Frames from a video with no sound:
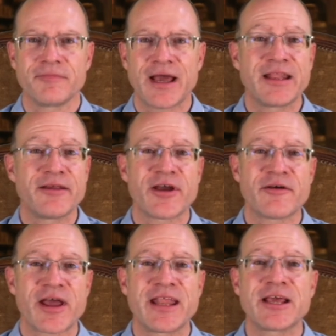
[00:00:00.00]
and if you
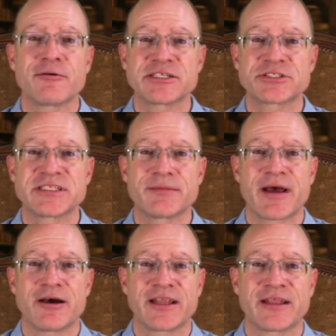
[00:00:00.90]
have any questions
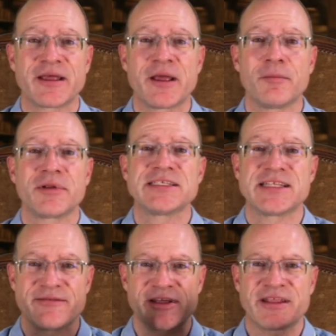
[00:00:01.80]
about it please
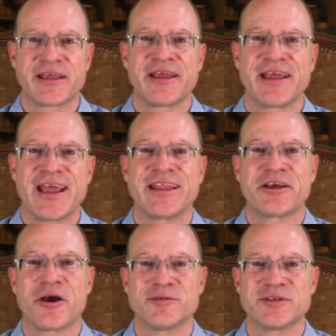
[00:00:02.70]
leave it in the
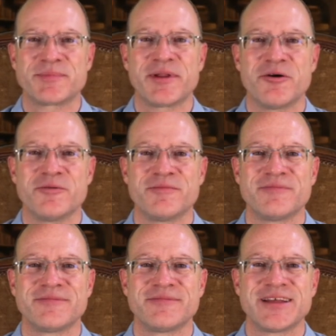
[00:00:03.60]
comments below.
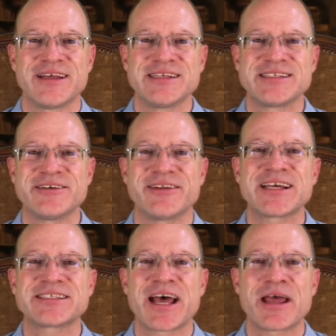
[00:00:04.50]
See you
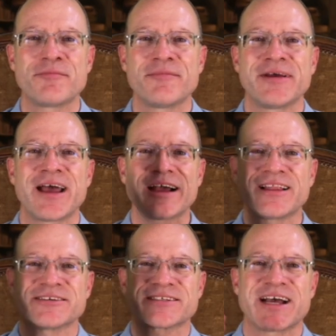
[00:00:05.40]
next time and
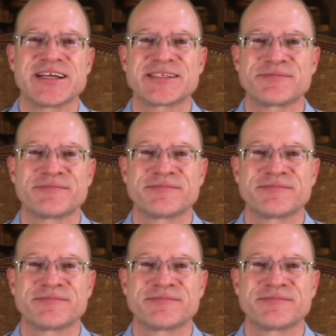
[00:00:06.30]
clear skies.